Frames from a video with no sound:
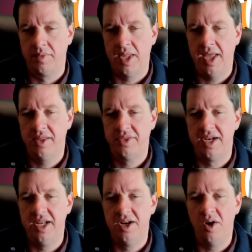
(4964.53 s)

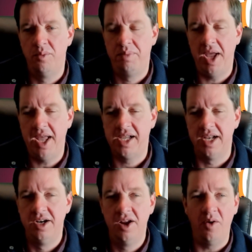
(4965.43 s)
Anthony, no
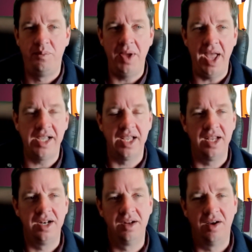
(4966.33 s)
bacon. No
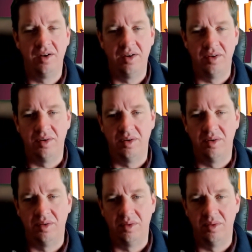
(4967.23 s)
bacon. Oh,
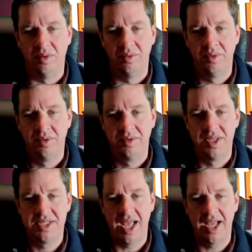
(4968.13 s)

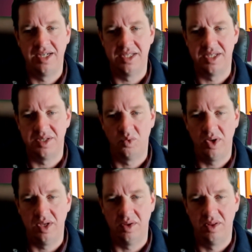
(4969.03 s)
the sadness is
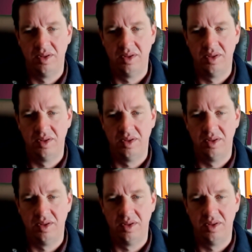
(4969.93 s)
real.